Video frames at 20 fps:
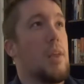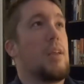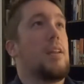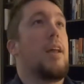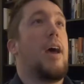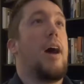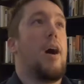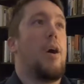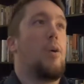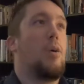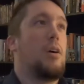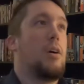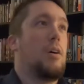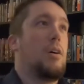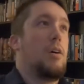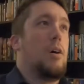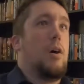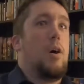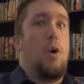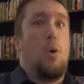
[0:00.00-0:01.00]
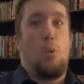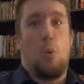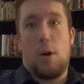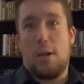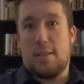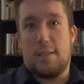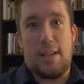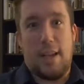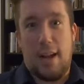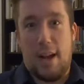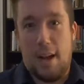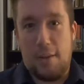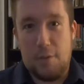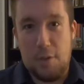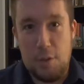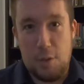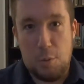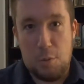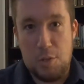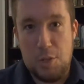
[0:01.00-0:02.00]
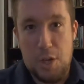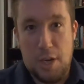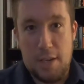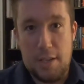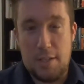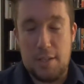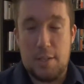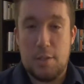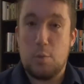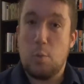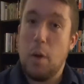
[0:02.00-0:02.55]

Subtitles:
Now, what does that have to do with Genesis?